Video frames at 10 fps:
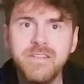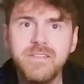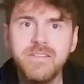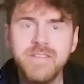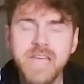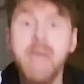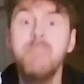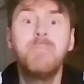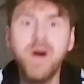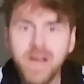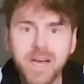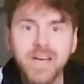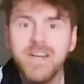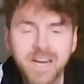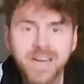the empire,
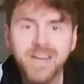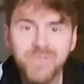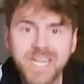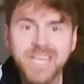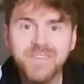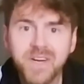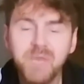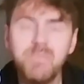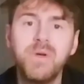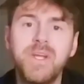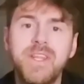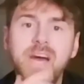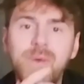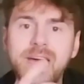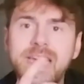uh, really, if I can put it
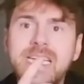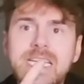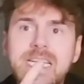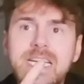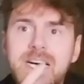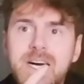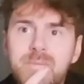that way um,